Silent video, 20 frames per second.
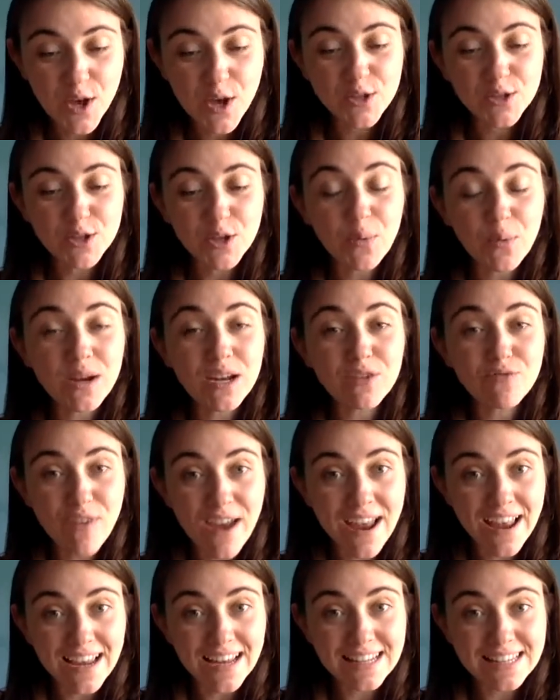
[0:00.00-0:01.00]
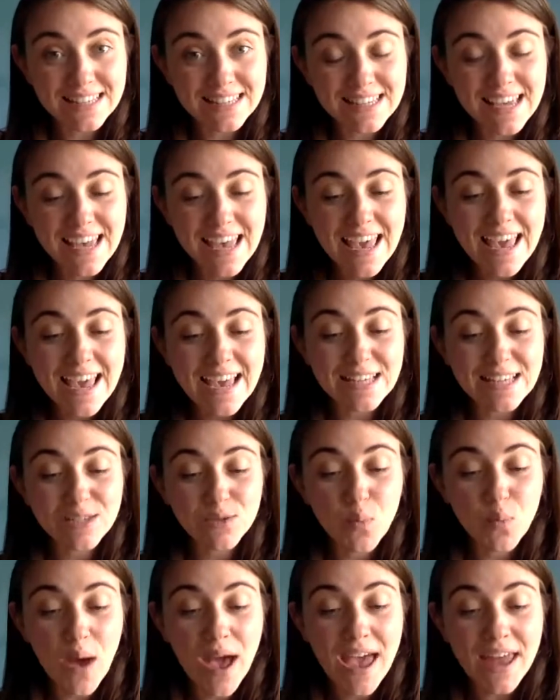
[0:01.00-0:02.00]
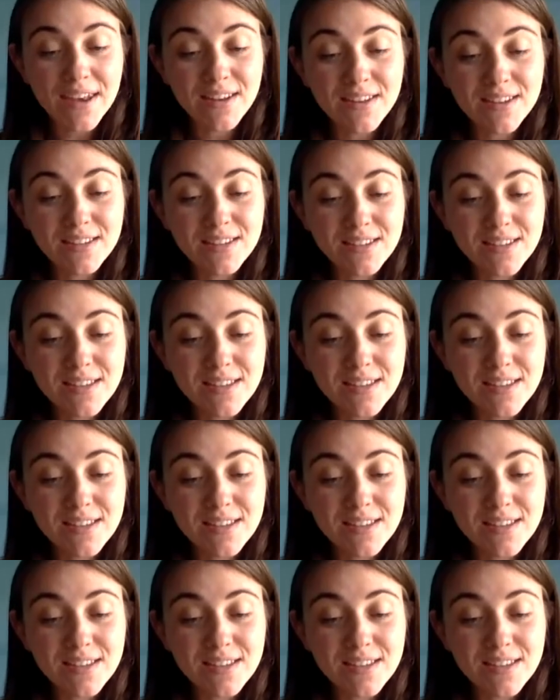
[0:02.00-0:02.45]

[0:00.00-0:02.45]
So when it rains, it's when